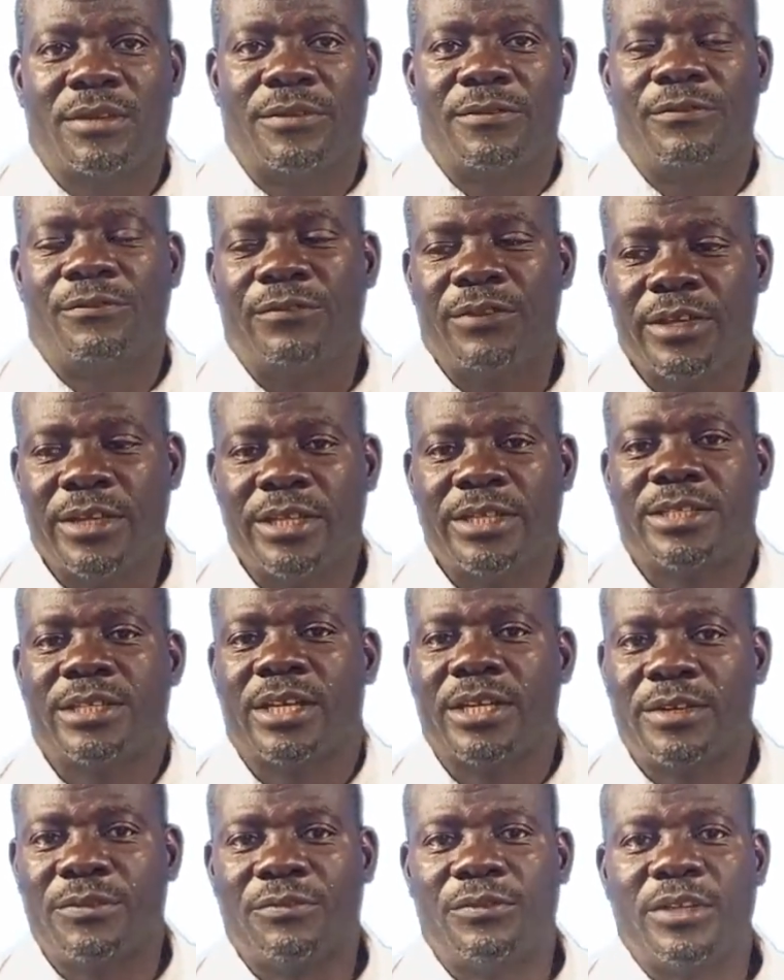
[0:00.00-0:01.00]
Village
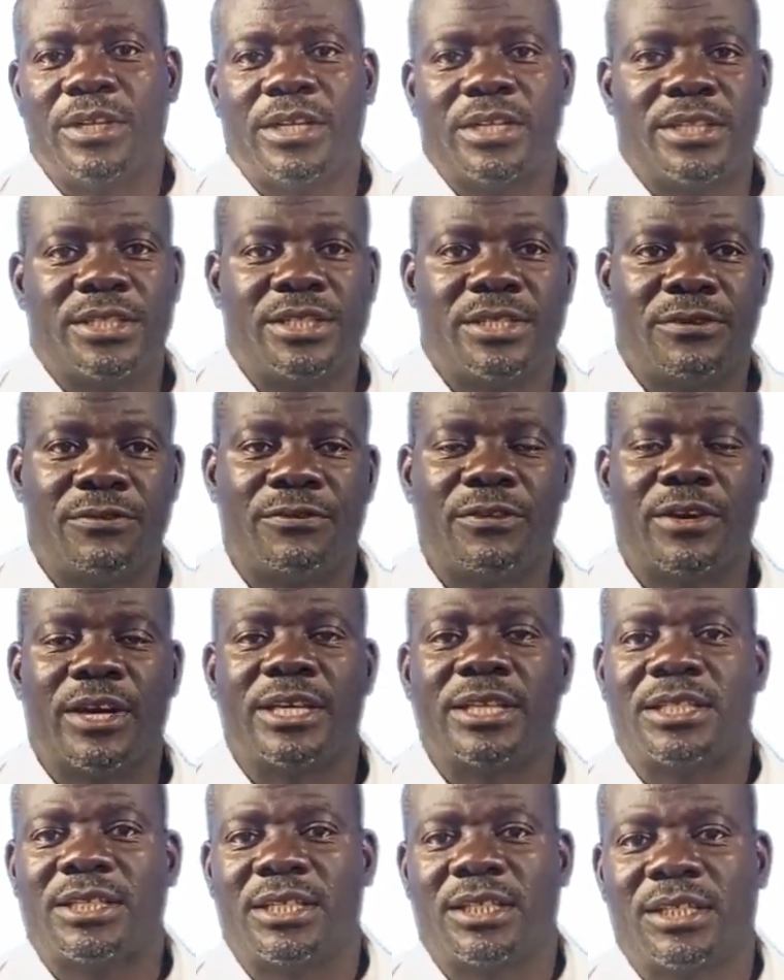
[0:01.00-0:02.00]
and village
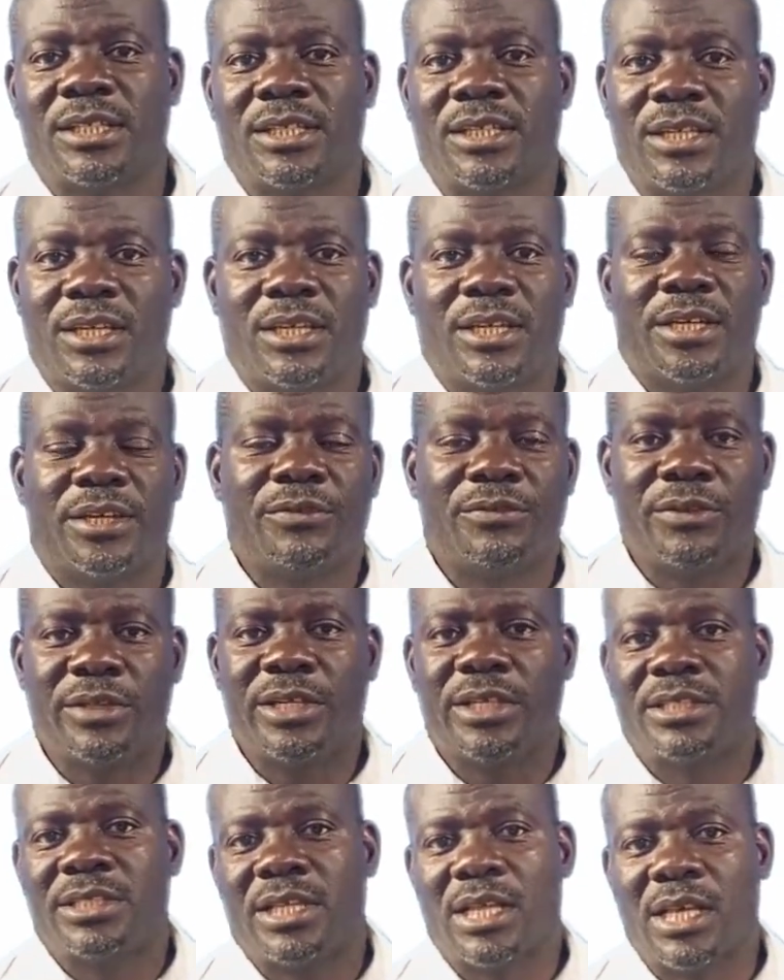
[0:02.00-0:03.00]
fighting. A
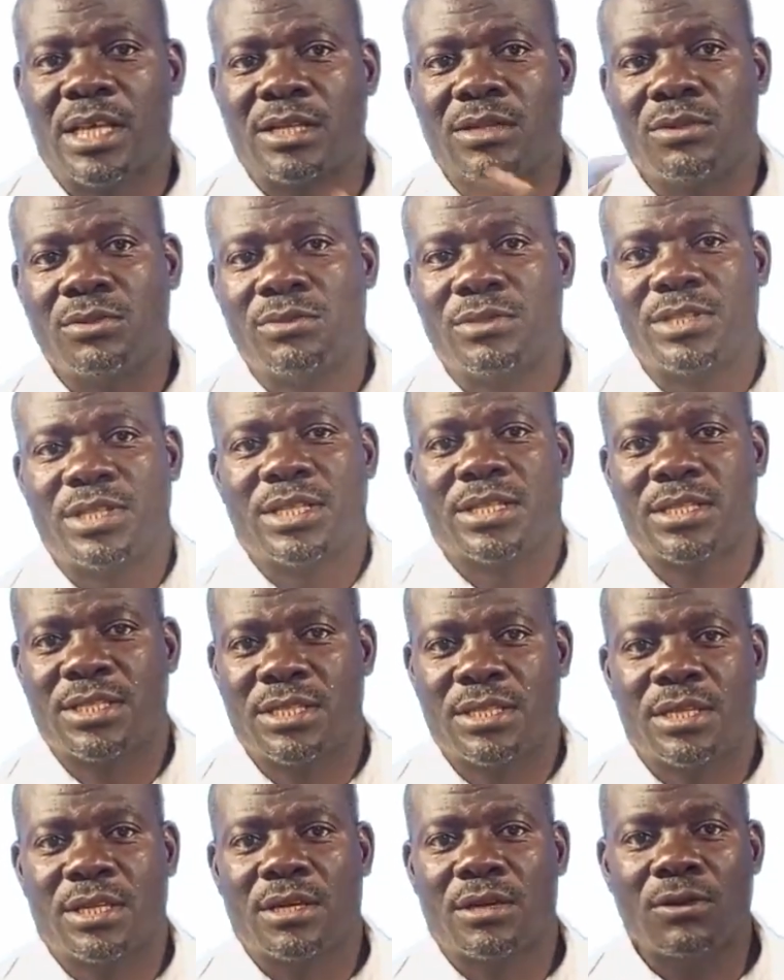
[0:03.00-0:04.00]
village that
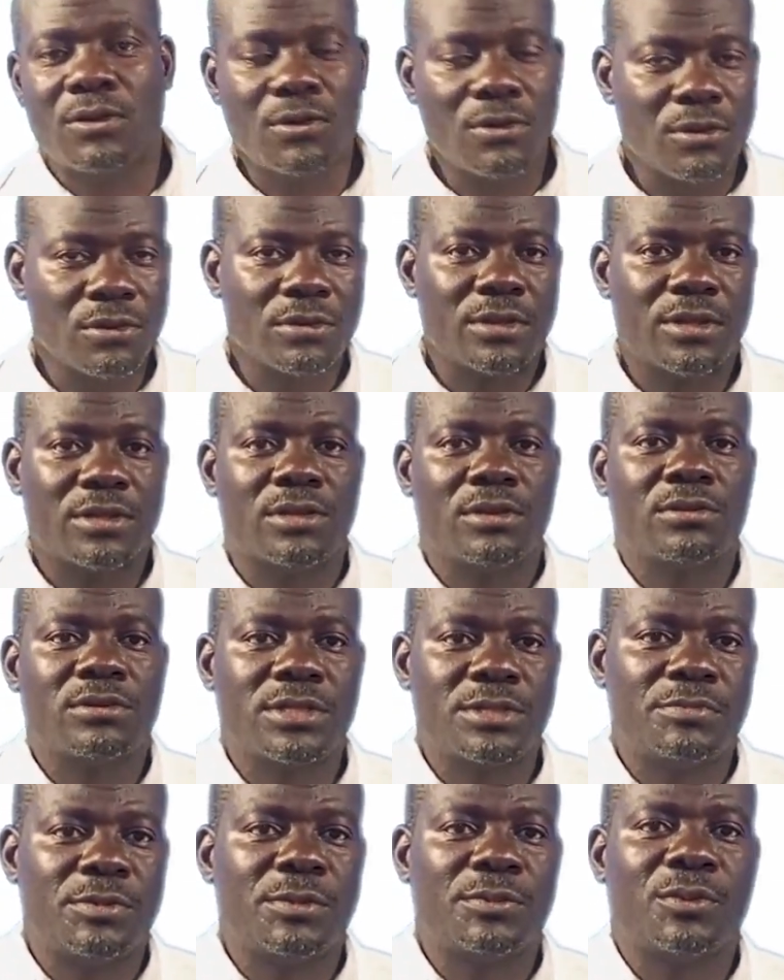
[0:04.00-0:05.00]
loses, all
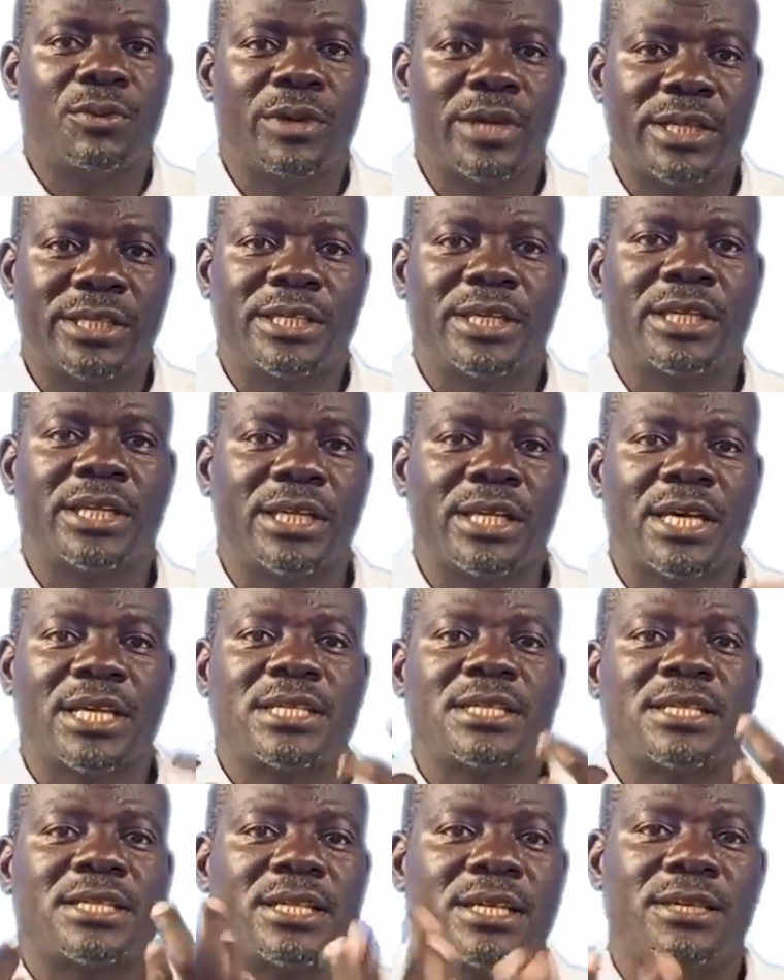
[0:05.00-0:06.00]
those people were taken
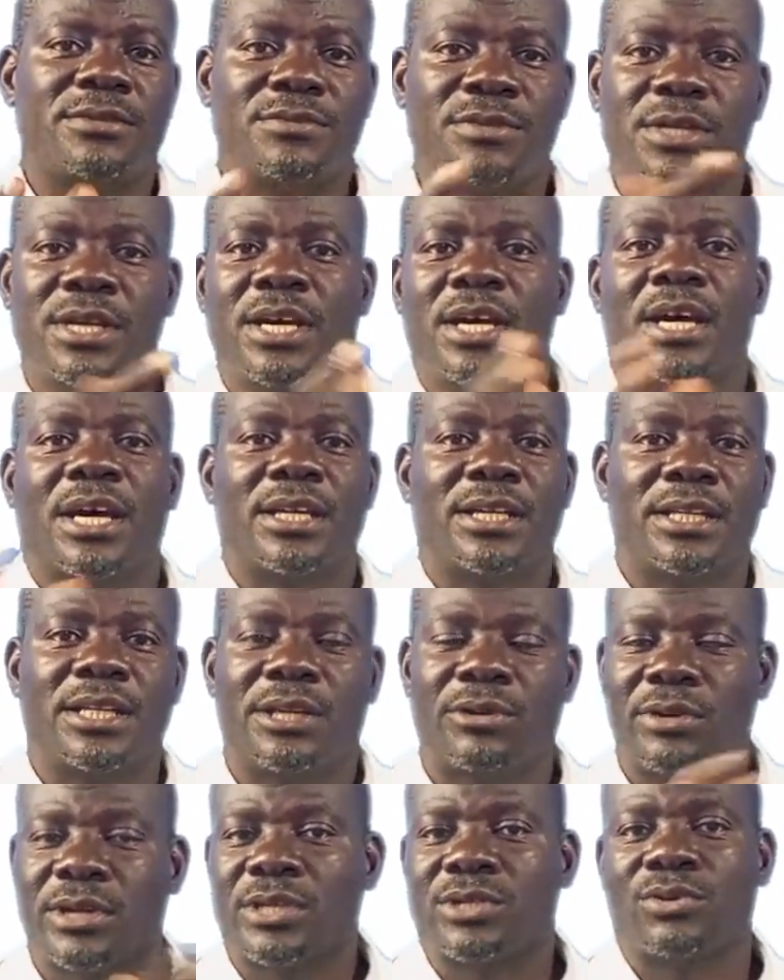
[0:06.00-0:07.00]
as slaves and they
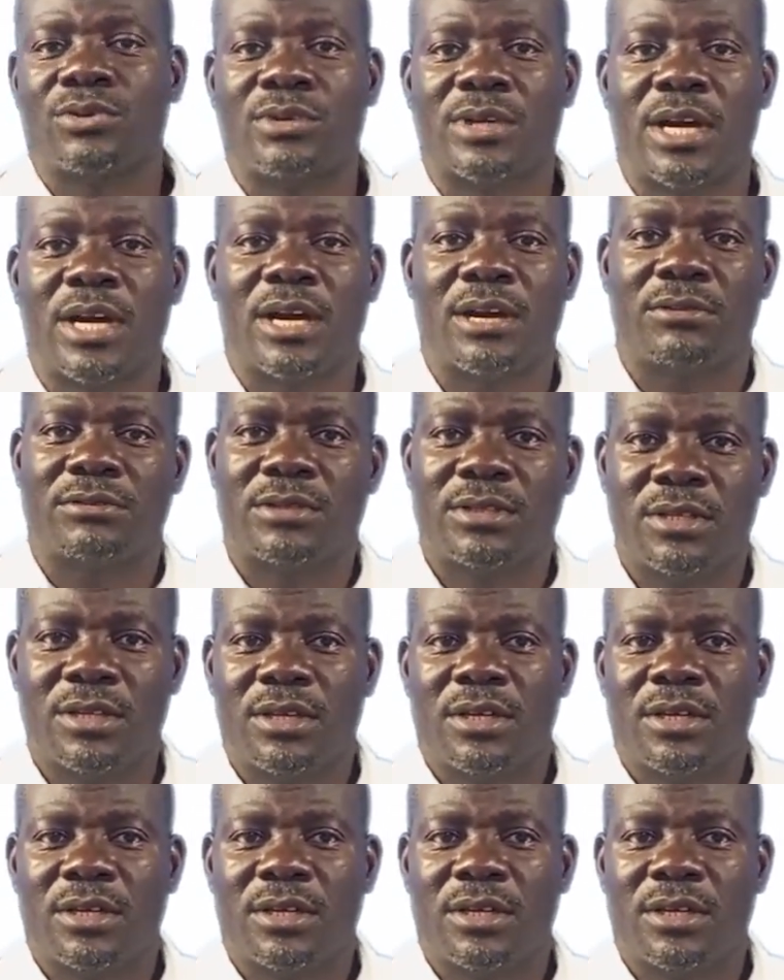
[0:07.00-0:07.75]
were sold out.